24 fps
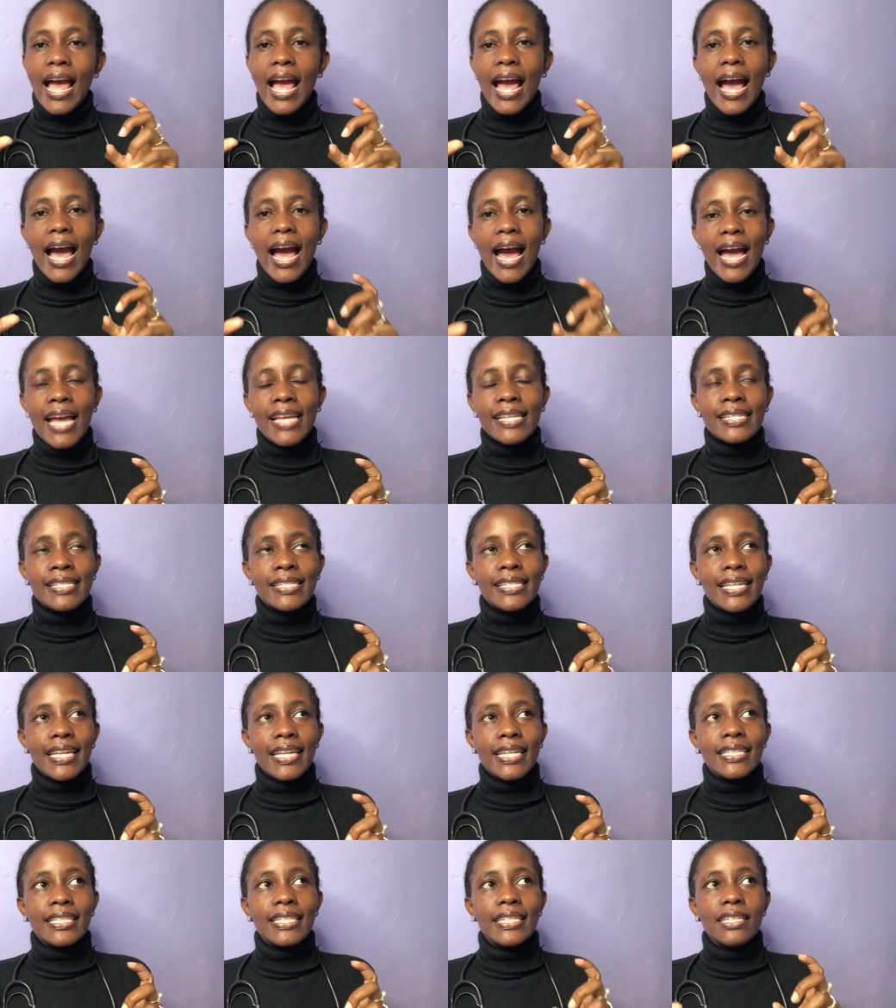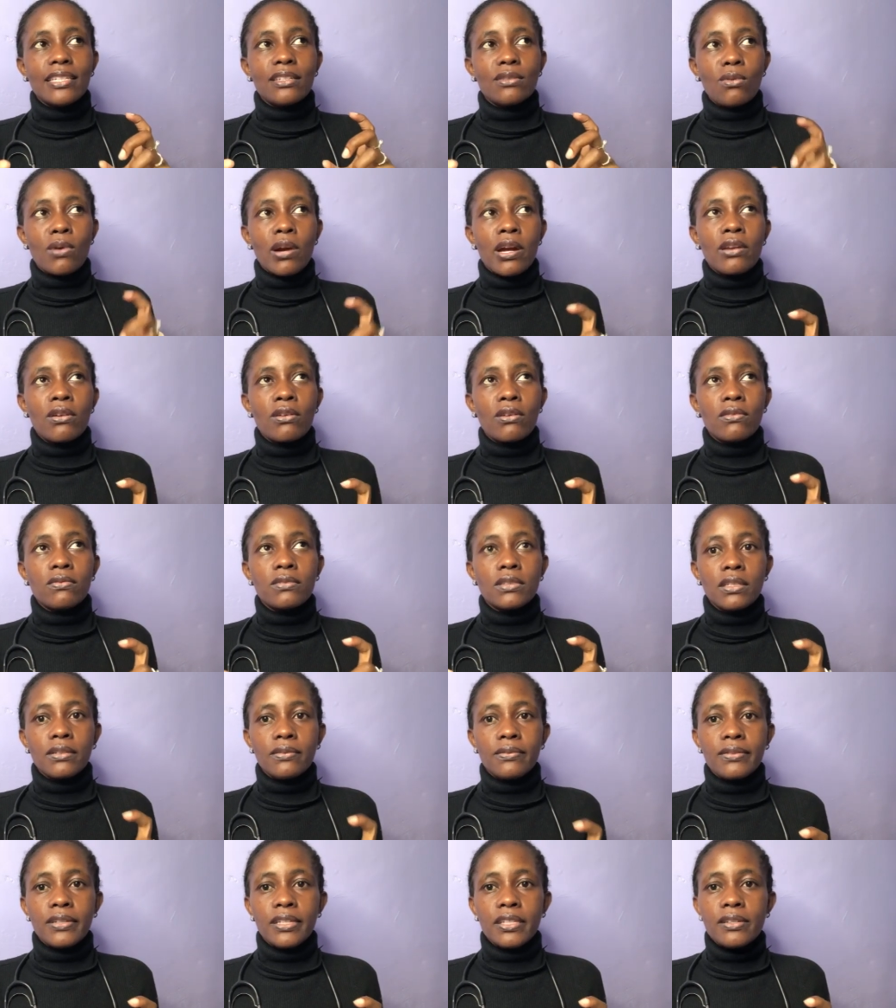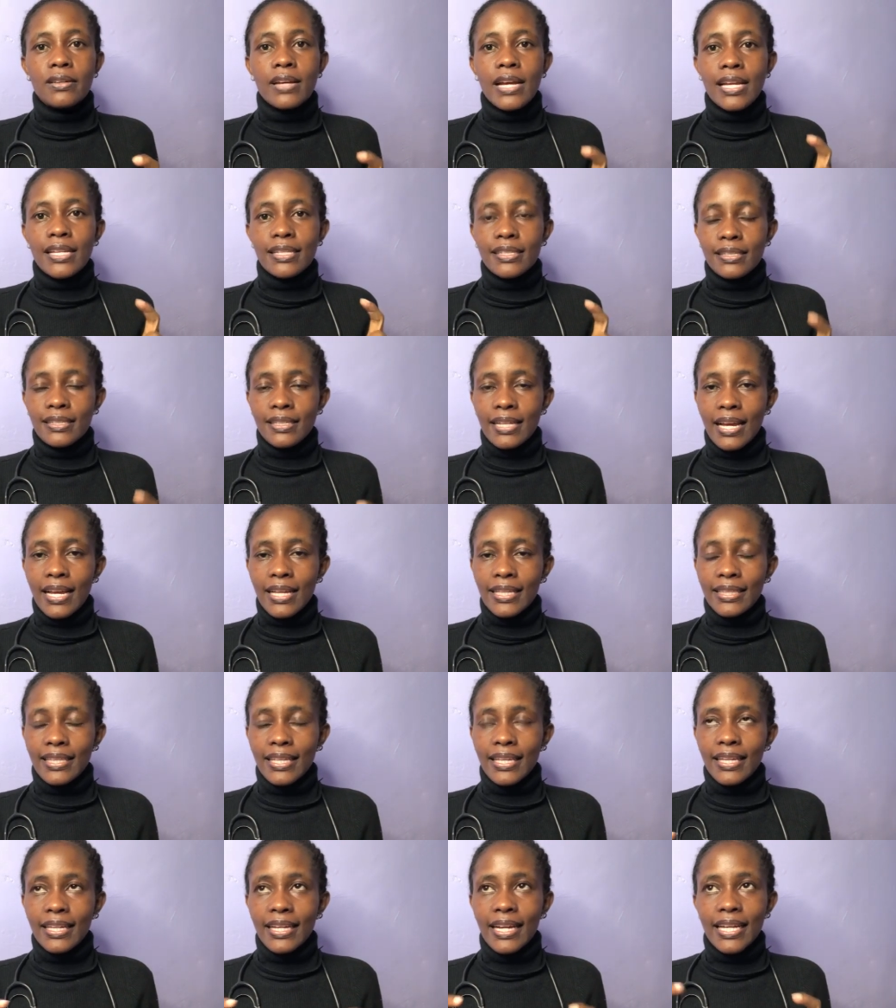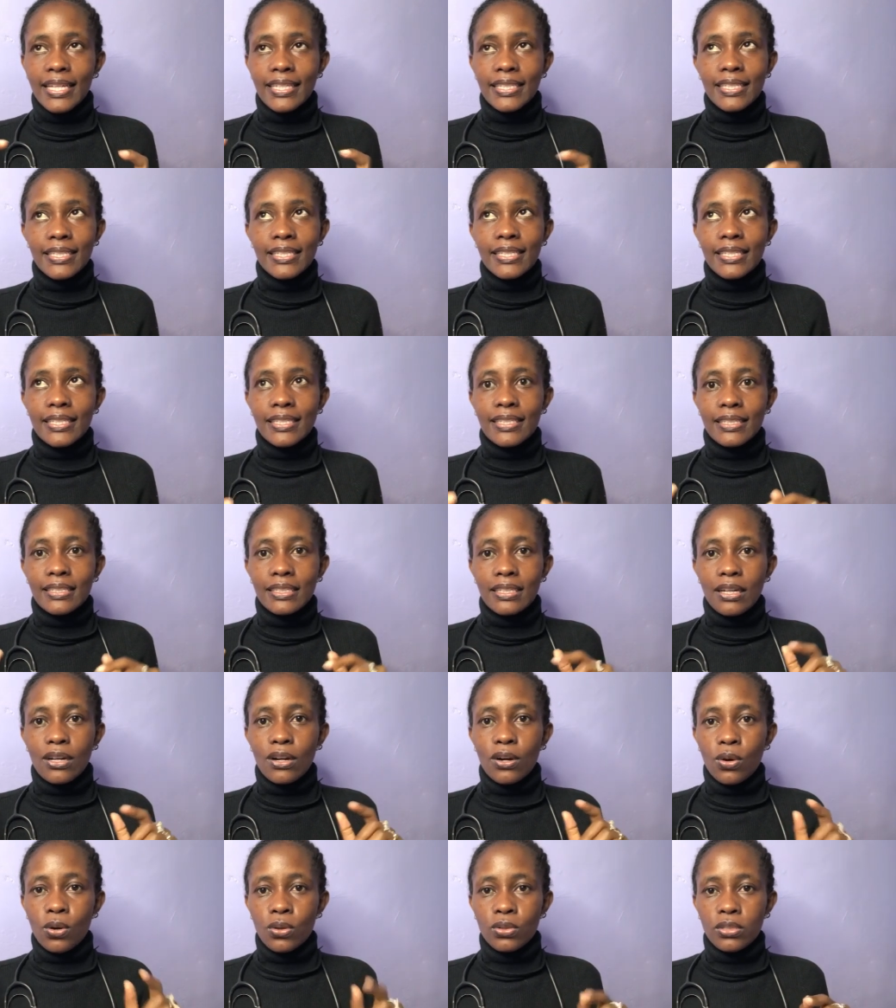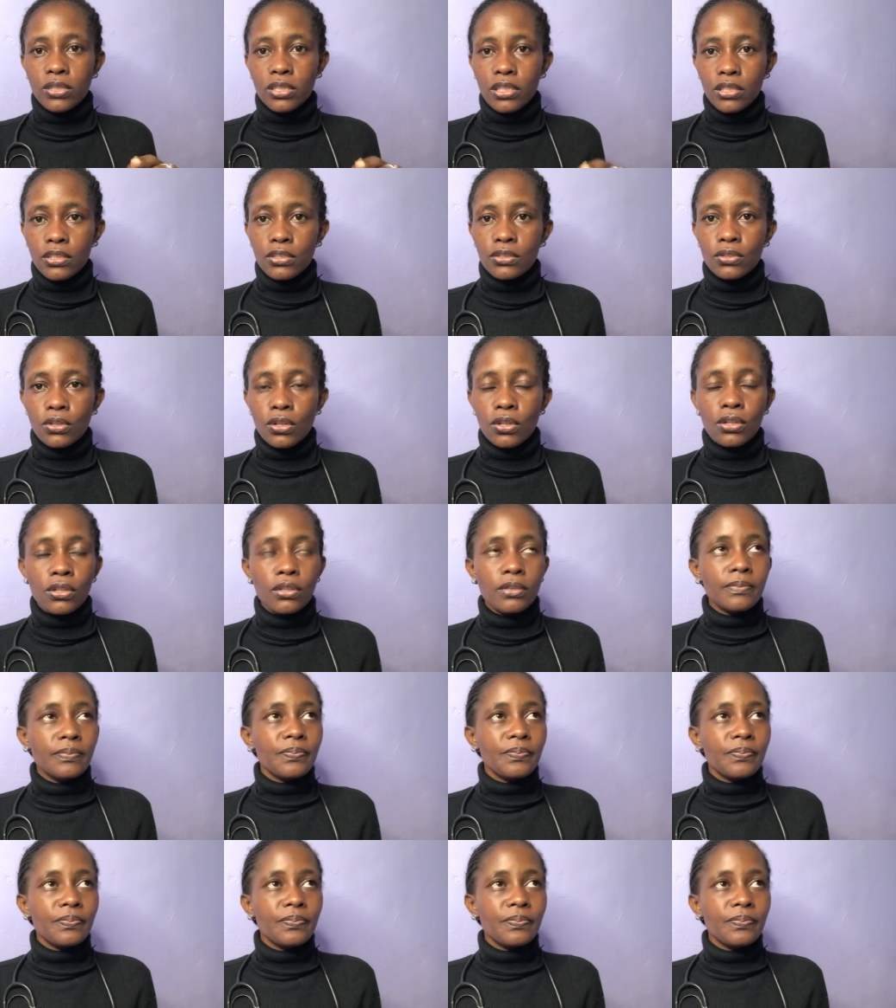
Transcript: I said in one of the videos, I think I did it on TikTok,